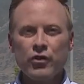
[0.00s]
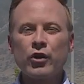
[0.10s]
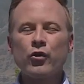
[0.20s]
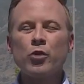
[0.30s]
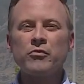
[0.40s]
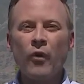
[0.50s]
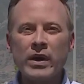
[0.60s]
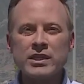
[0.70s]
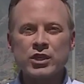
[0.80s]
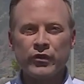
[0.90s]
The group
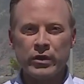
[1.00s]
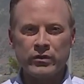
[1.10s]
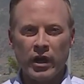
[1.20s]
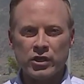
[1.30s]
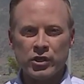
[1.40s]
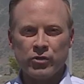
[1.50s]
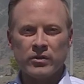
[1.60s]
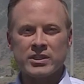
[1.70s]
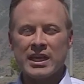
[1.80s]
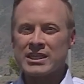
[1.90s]
Voices for Utah
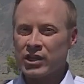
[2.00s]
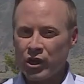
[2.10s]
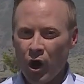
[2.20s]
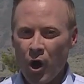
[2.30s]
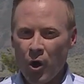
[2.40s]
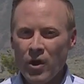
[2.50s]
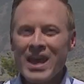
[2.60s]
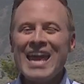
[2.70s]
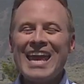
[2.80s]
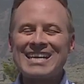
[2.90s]
Children says the goal
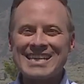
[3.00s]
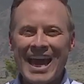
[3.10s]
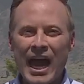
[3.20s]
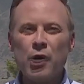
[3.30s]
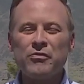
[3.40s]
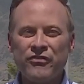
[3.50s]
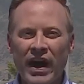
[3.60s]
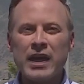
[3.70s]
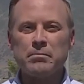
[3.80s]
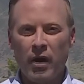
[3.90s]
is to help
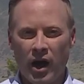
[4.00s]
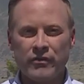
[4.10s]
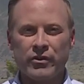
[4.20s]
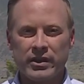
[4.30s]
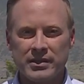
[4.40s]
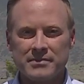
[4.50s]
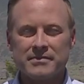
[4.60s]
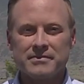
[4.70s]
fight poverty.